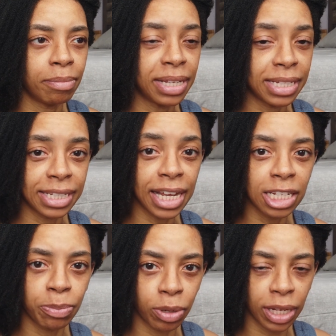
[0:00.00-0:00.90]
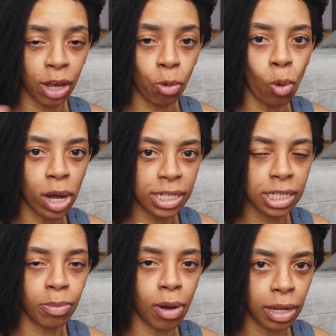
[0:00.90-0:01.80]
It says put like 1
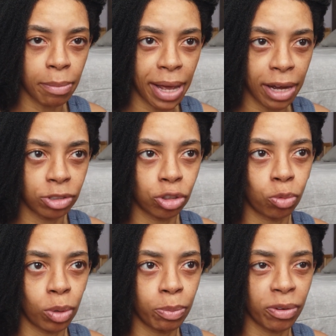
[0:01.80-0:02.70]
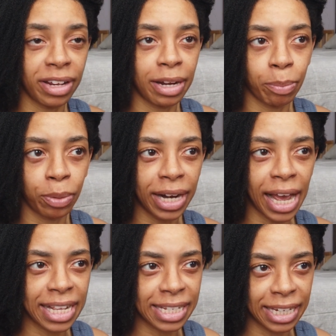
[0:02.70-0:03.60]
small amount or 1 point and put
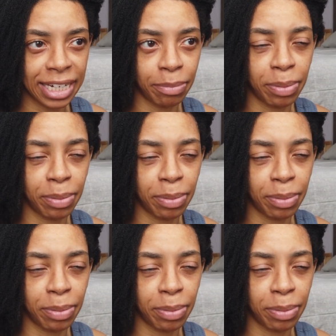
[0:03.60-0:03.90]
as needed,